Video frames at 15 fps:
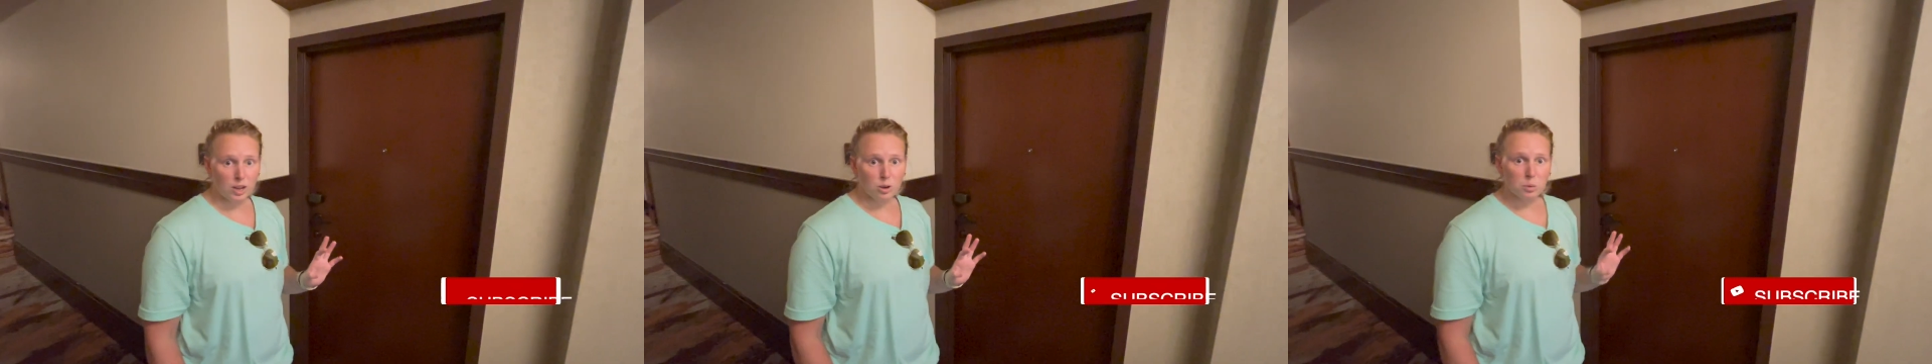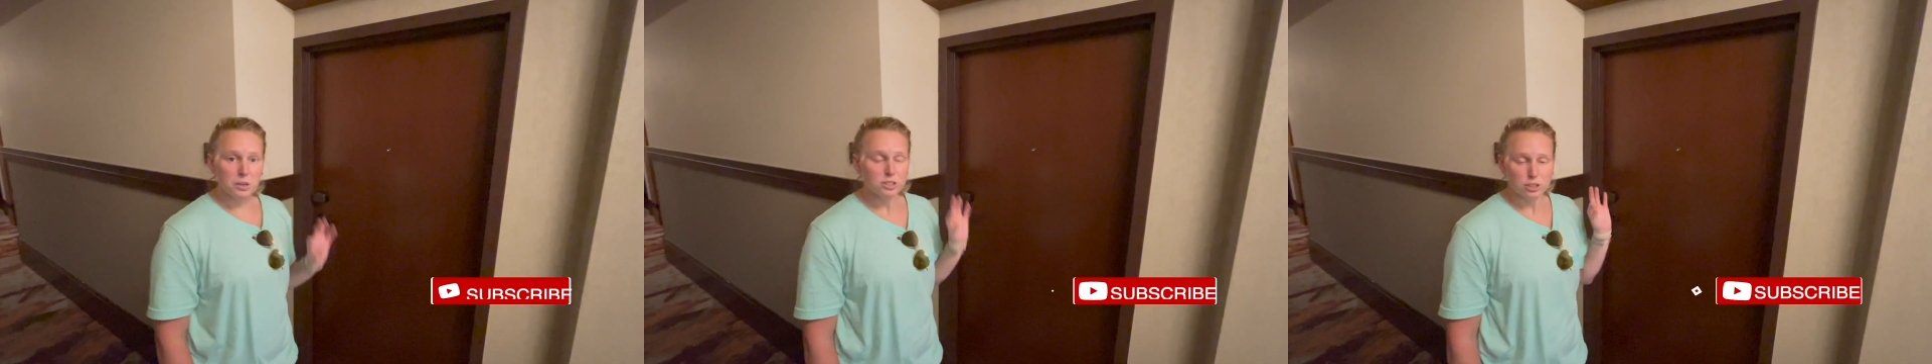
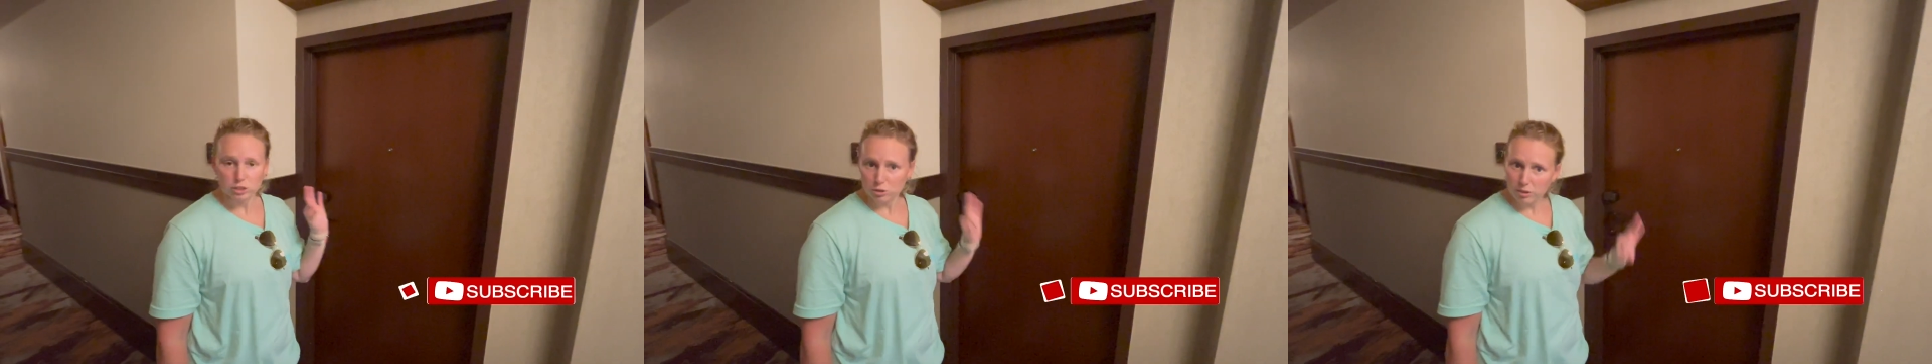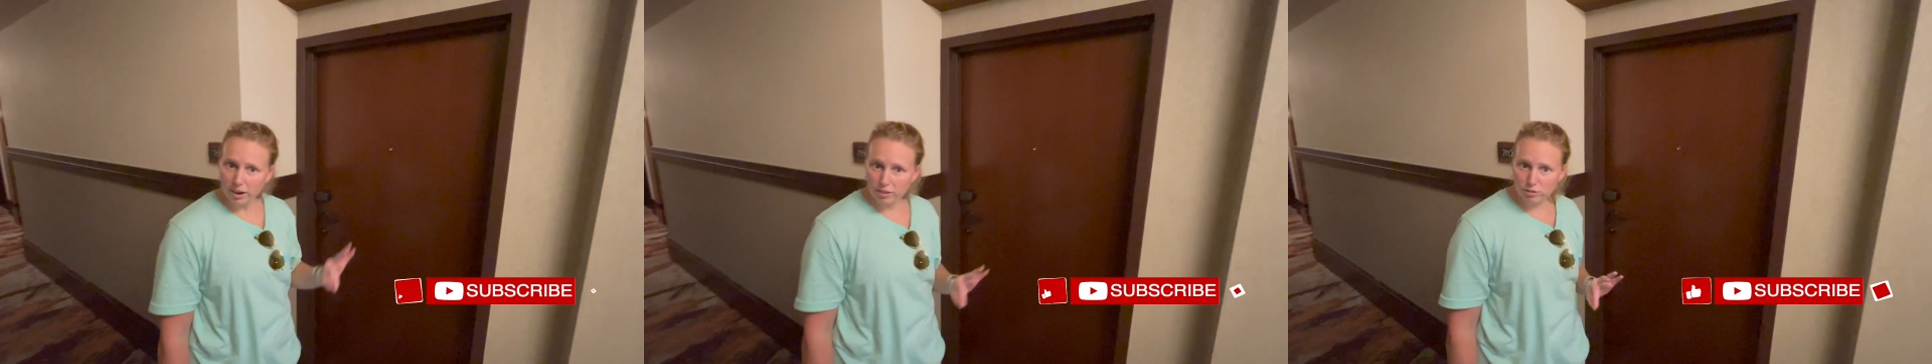We
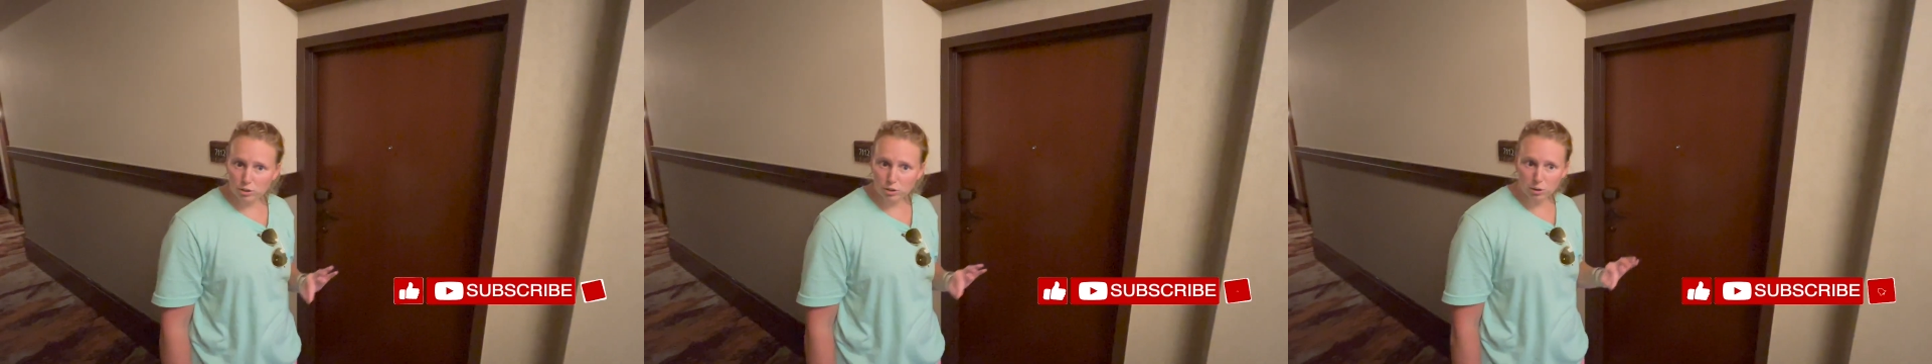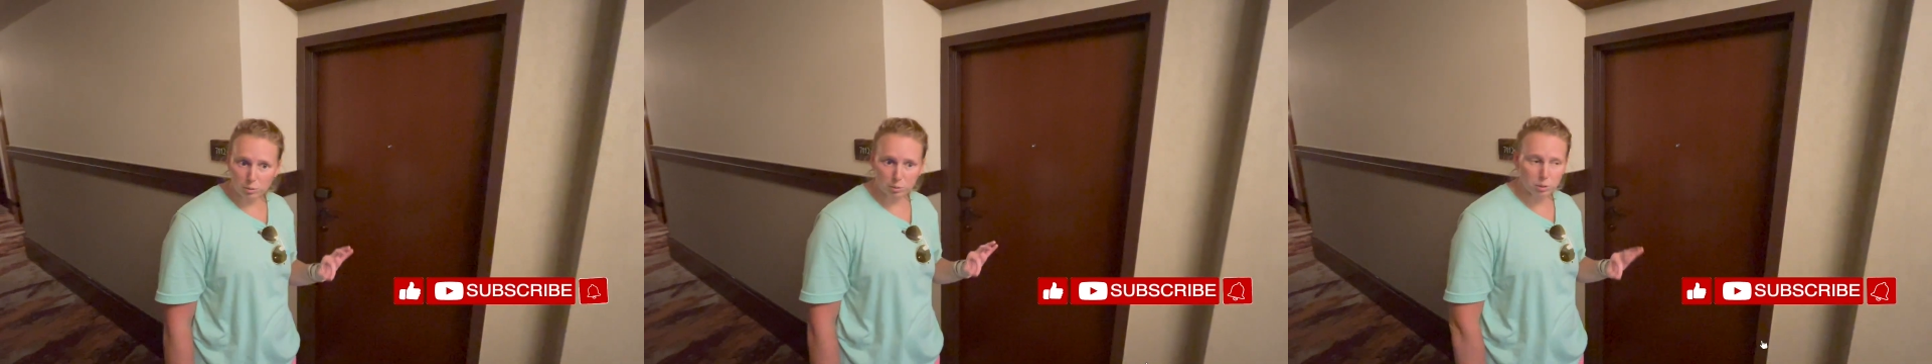just arrived to
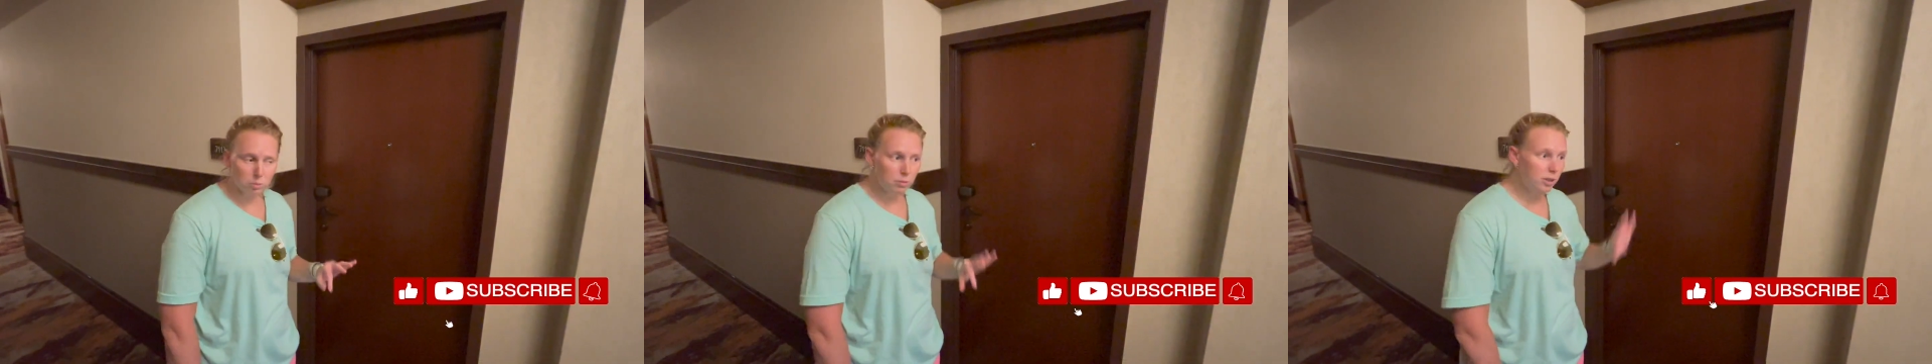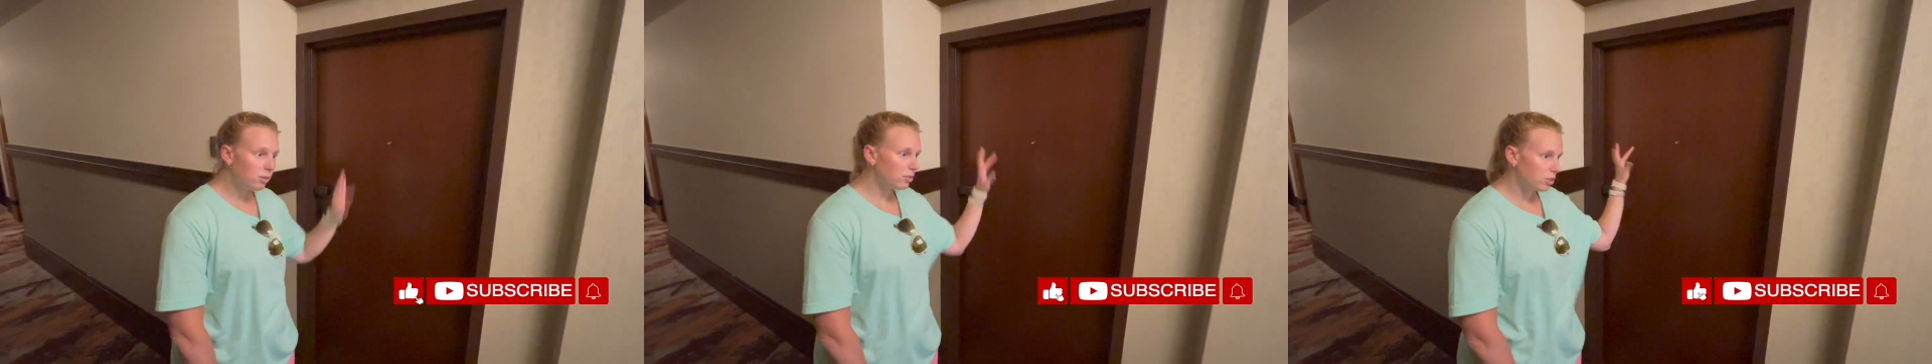our room. We